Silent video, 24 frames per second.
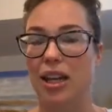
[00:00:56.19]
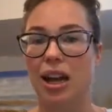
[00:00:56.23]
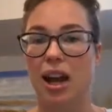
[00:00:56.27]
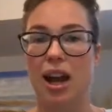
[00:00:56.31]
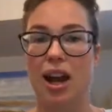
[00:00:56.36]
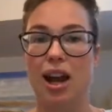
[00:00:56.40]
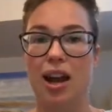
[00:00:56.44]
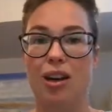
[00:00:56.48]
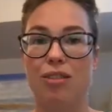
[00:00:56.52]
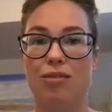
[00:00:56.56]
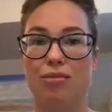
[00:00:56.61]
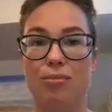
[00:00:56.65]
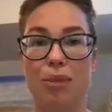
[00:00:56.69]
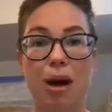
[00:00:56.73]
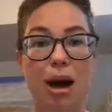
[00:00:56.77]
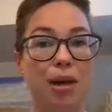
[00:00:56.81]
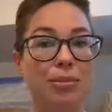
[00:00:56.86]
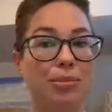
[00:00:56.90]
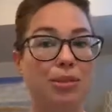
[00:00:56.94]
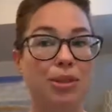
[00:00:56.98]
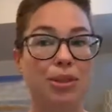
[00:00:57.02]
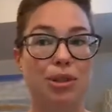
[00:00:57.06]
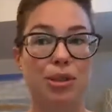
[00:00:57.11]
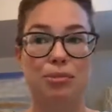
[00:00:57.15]
of
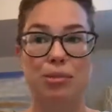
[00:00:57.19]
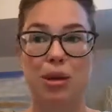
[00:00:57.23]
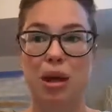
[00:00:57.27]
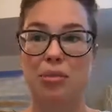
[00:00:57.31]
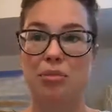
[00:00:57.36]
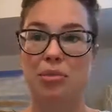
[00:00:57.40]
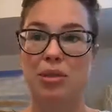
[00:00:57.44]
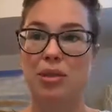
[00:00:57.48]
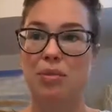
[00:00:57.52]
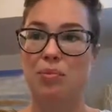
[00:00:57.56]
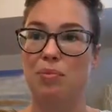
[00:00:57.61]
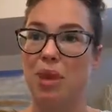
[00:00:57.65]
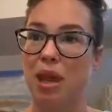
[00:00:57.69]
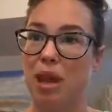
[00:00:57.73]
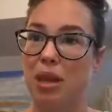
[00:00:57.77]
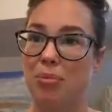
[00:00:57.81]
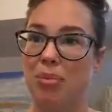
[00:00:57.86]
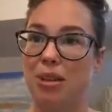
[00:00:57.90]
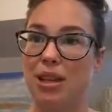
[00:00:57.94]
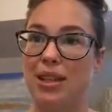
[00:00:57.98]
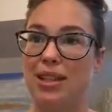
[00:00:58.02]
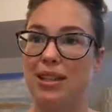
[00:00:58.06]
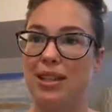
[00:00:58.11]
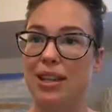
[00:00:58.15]
moms or moms and
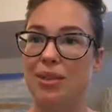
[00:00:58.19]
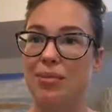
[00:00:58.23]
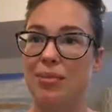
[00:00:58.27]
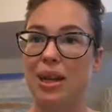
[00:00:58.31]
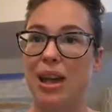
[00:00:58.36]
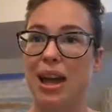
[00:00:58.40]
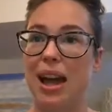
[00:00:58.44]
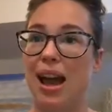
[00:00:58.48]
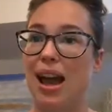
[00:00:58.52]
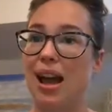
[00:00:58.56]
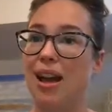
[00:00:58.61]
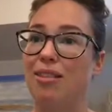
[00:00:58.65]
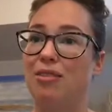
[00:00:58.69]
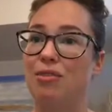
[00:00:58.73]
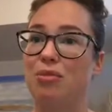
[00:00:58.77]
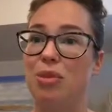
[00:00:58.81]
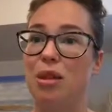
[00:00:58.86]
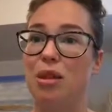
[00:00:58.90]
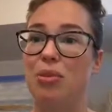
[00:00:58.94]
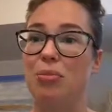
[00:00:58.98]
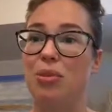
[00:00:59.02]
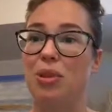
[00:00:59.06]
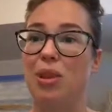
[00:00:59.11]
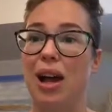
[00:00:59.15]
babies, and we have
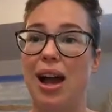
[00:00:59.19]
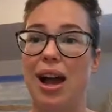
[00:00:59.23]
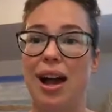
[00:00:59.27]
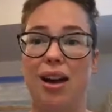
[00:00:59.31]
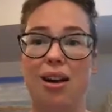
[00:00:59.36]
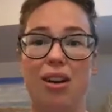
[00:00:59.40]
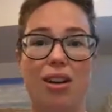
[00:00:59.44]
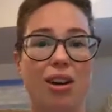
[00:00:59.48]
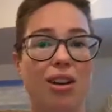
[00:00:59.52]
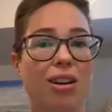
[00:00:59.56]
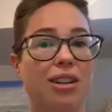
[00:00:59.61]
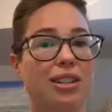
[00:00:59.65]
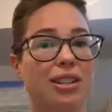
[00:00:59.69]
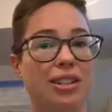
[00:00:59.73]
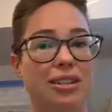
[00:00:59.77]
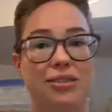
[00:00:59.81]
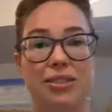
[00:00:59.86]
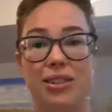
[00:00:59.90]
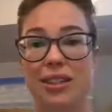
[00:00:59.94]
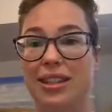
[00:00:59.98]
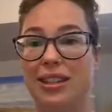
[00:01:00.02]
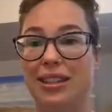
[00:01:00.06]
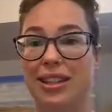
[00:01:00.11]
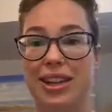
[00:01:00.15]
people at all
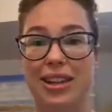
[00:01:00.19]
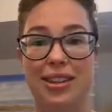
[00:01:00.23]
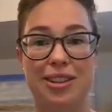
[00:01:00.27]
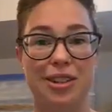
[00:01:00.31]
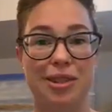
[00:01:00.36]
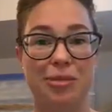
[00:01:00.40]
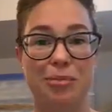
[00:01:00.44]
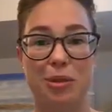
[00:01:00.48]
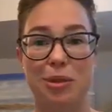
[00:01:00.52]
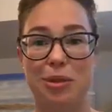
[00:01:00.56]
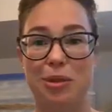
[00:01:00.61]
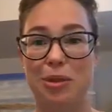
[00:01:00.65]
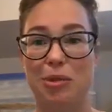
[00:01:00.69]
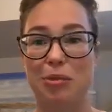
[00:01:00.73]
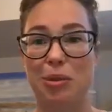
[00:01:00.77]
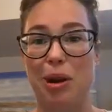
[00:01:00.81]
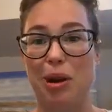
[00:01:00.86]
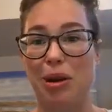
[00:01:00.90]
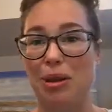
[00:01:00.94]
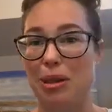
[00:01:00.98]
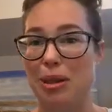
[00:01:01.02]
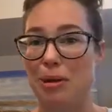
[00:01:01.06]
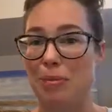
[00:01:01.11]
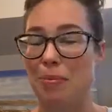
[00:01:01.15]
different stages
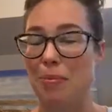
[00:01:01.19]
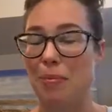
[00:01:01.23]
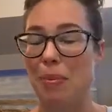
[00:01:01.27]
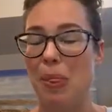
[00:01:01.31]
postpartum